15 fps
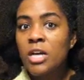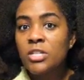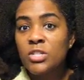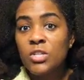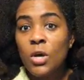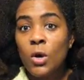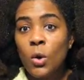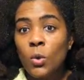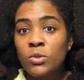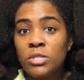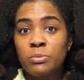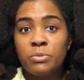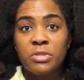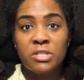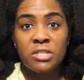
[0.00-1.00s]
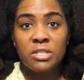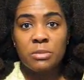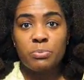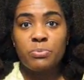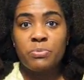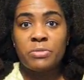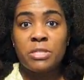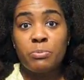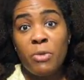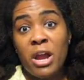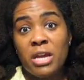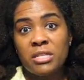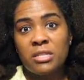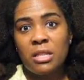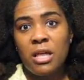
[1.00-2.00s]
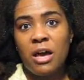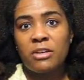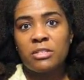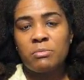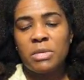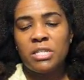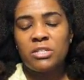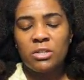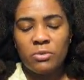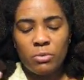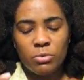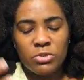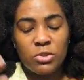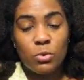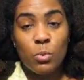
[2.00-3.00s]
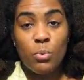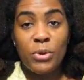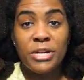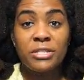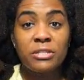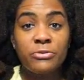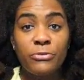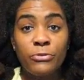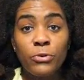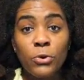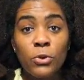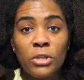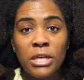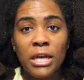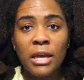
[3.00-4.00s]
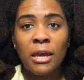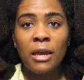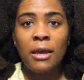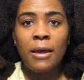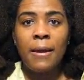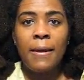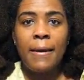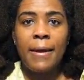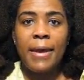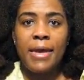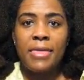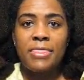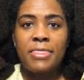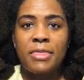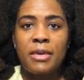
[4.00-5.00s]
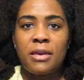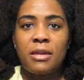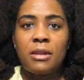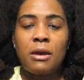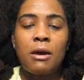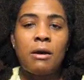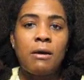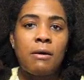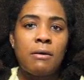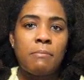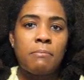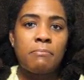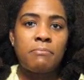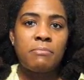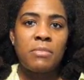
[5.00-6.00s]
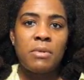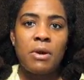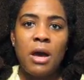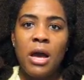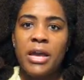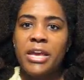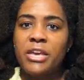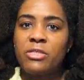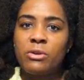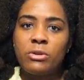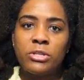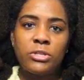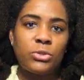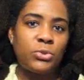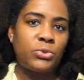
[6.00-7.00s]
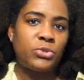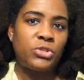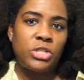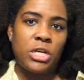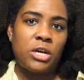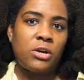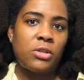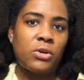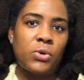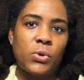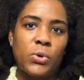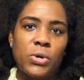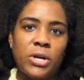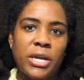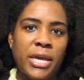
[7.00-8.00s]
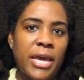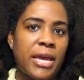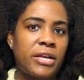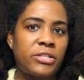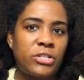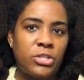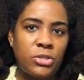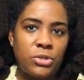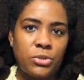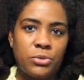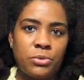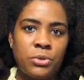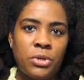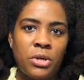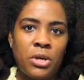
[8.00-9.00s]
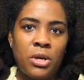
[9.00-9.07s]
So these sprAngz allows me to rinse fully, and then I either use gel or a Cantu